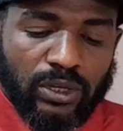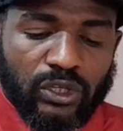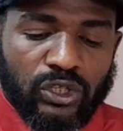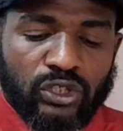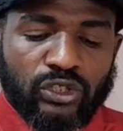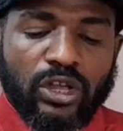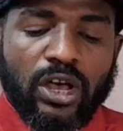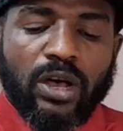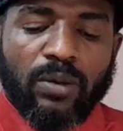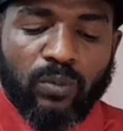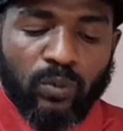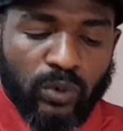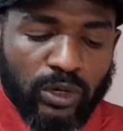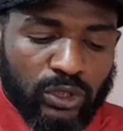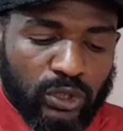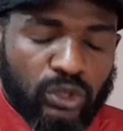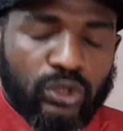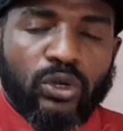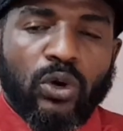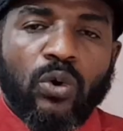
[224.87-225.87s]
Stop
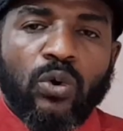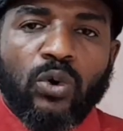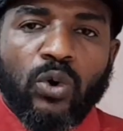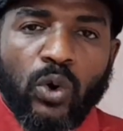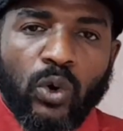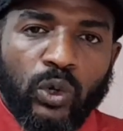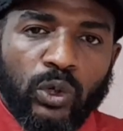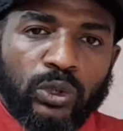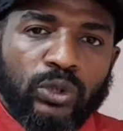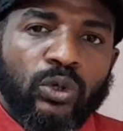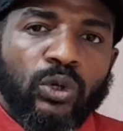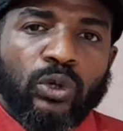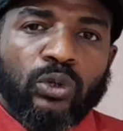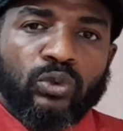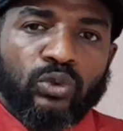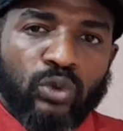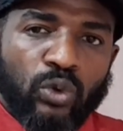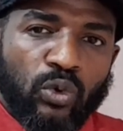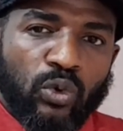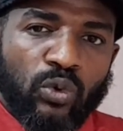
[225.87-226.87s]
what so-called
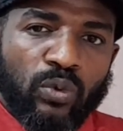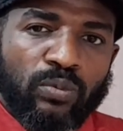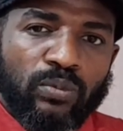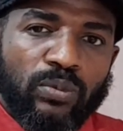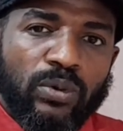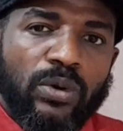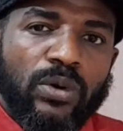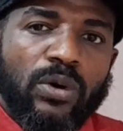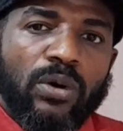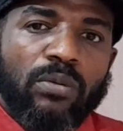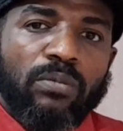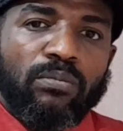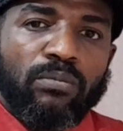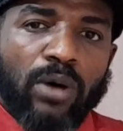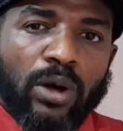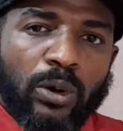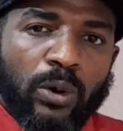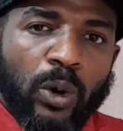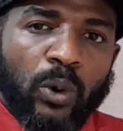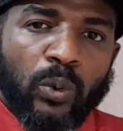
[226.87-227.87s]
Khartoum,
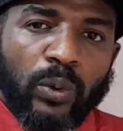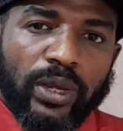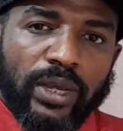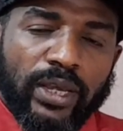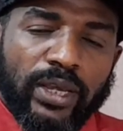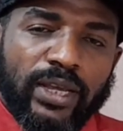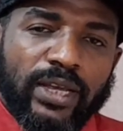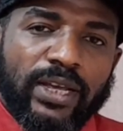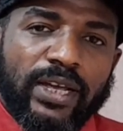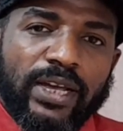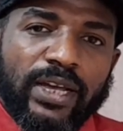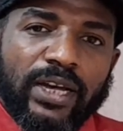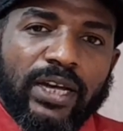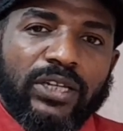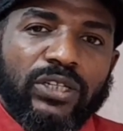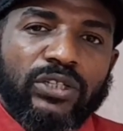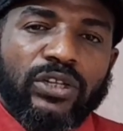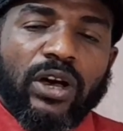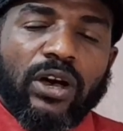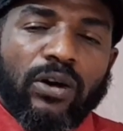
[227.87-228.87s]
Marawi,
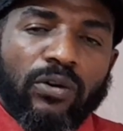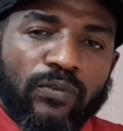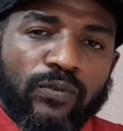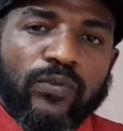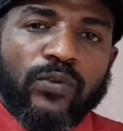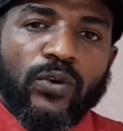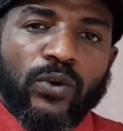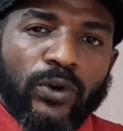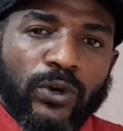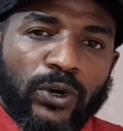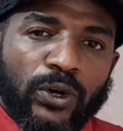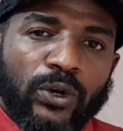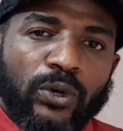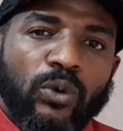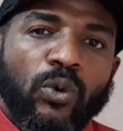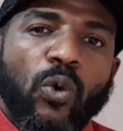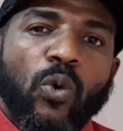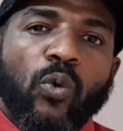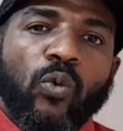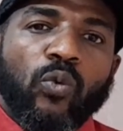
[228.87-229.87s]
and
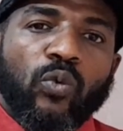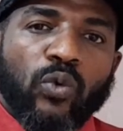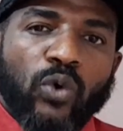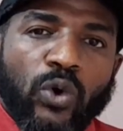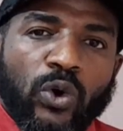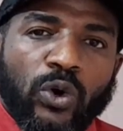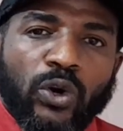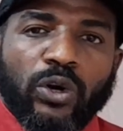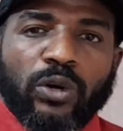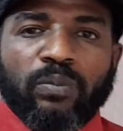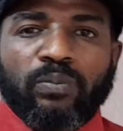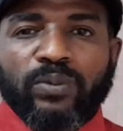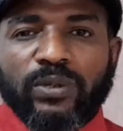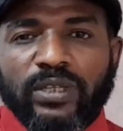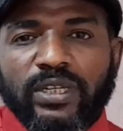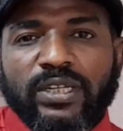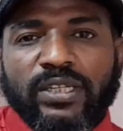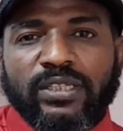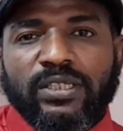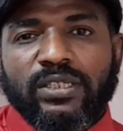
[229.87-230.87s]
Darfur war.
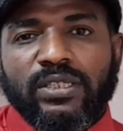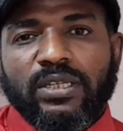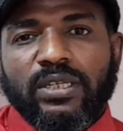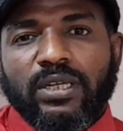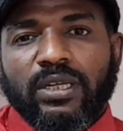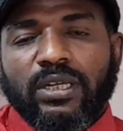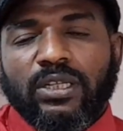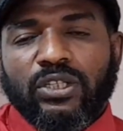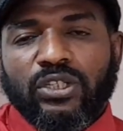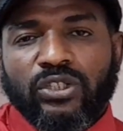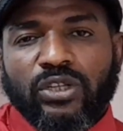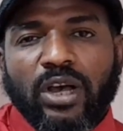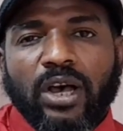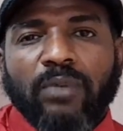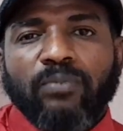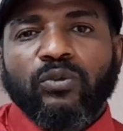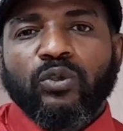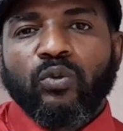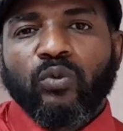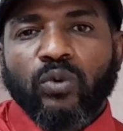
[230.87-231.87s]
Please
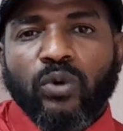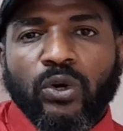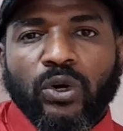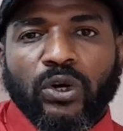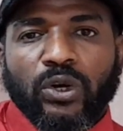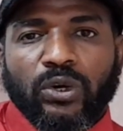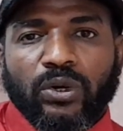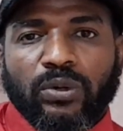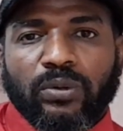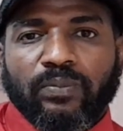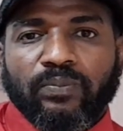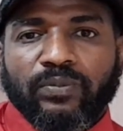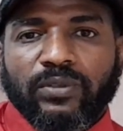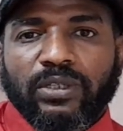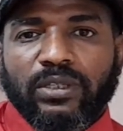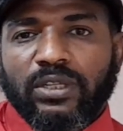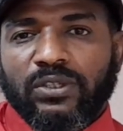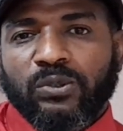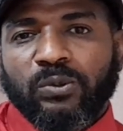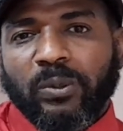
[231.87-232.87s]
stop the war.
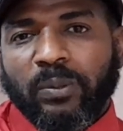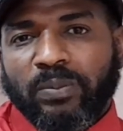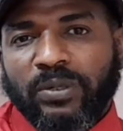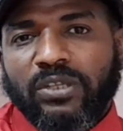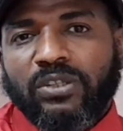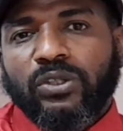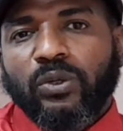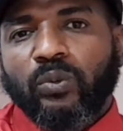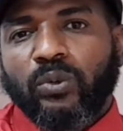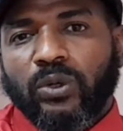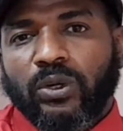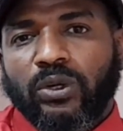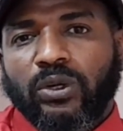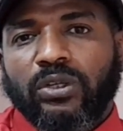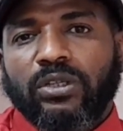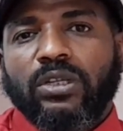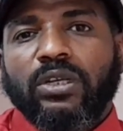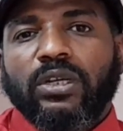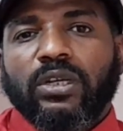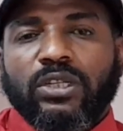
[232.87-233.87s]
Let's repeat the
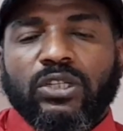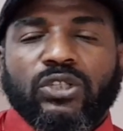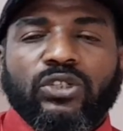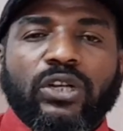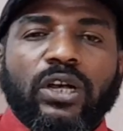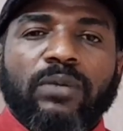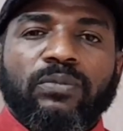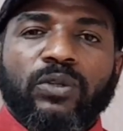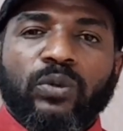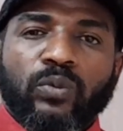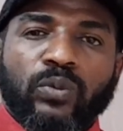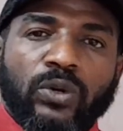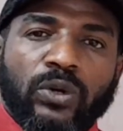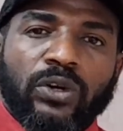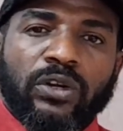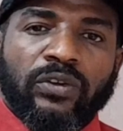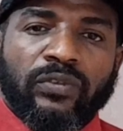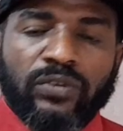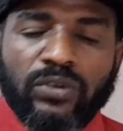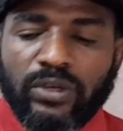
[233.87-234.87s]
word, stop the
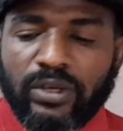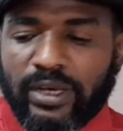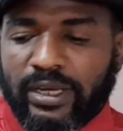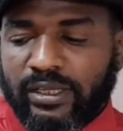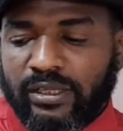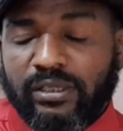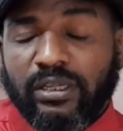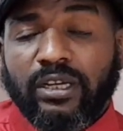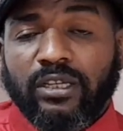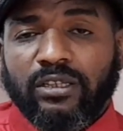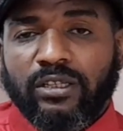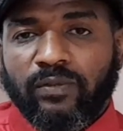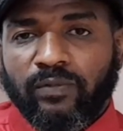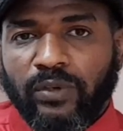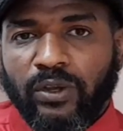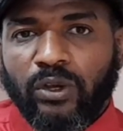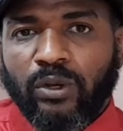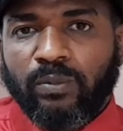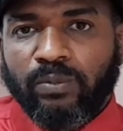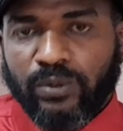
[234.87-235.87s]
war. If you guys like the
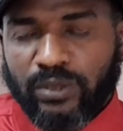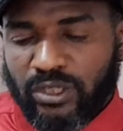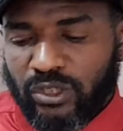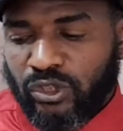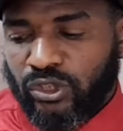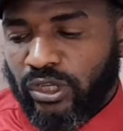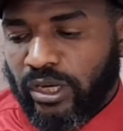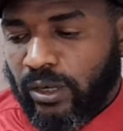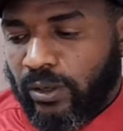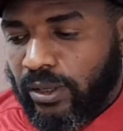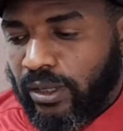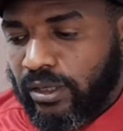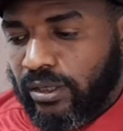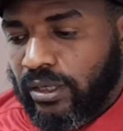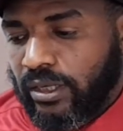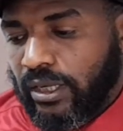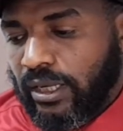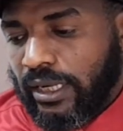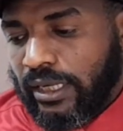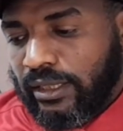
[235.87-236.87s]
video, please share
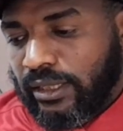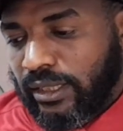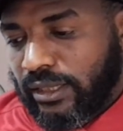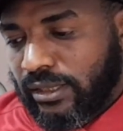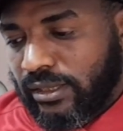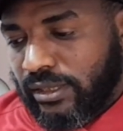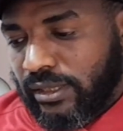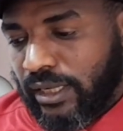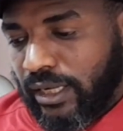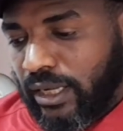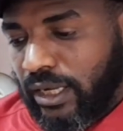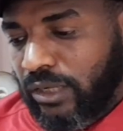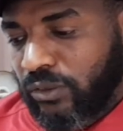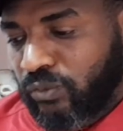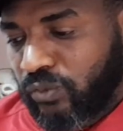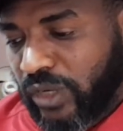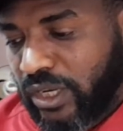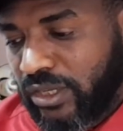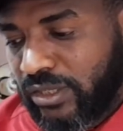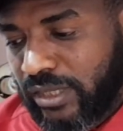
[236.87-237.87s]
it. And let's say
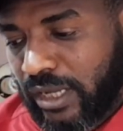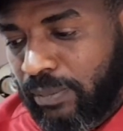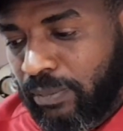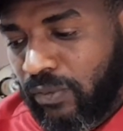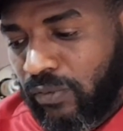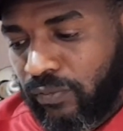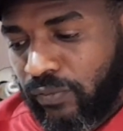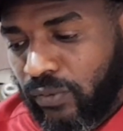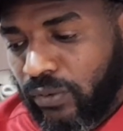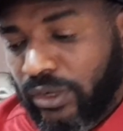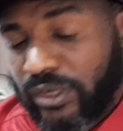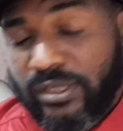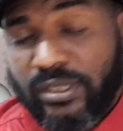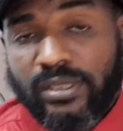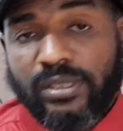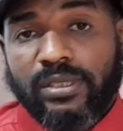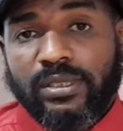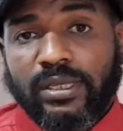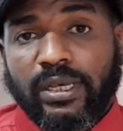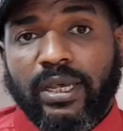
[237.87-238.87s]
and raise up our voice
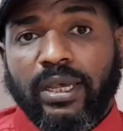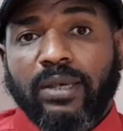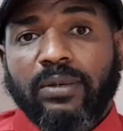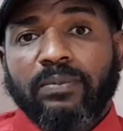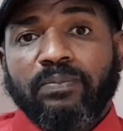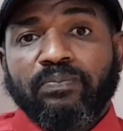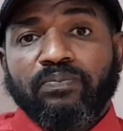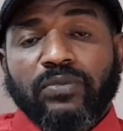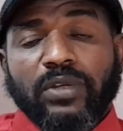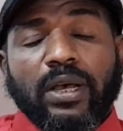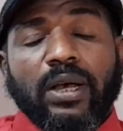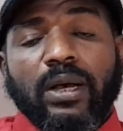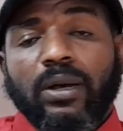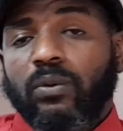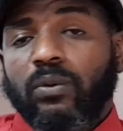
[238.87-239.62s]
and say,